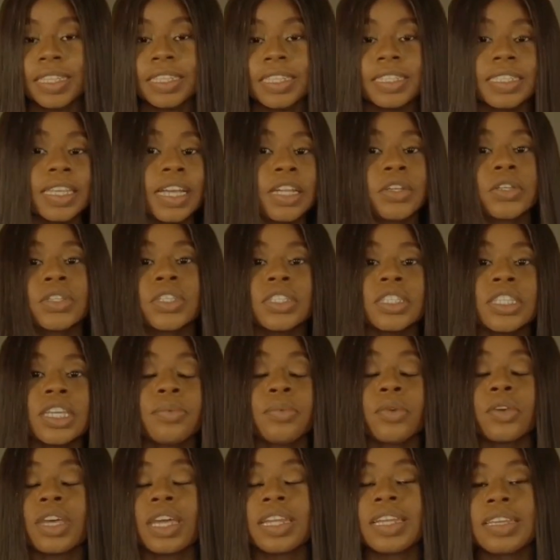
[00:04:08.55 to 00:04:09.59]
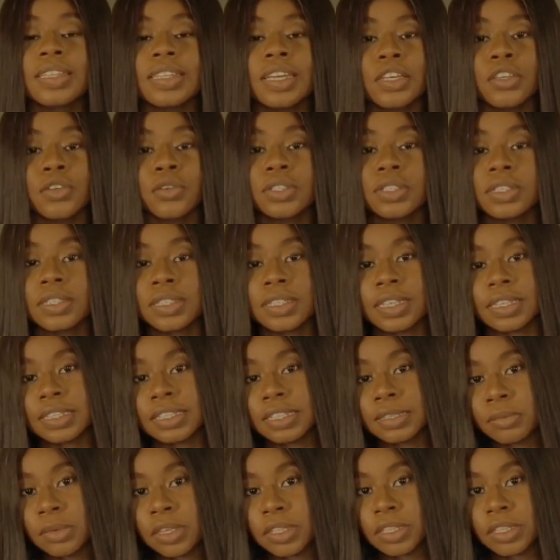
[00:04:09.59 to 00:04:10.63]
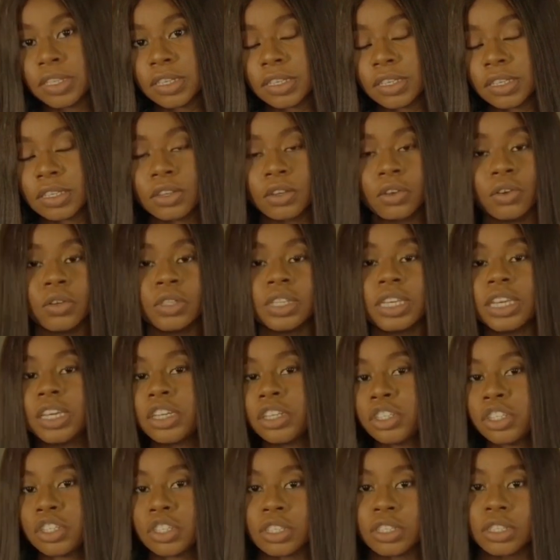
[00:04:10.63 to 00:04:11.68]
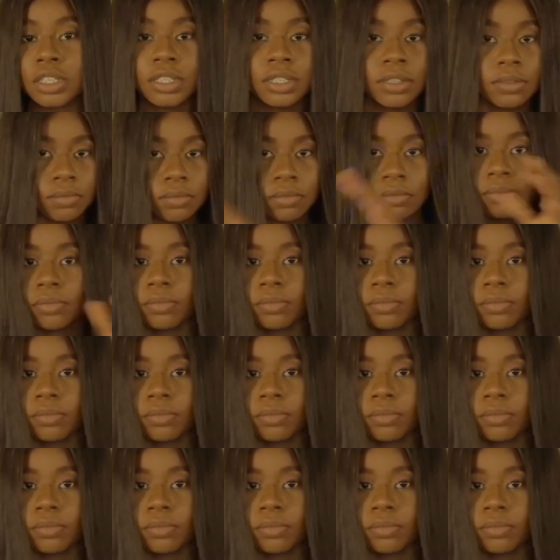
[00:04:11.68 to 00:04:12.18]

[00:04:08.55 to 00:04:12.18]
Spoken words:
The tailor's tape, you can either use the centimeters or the inches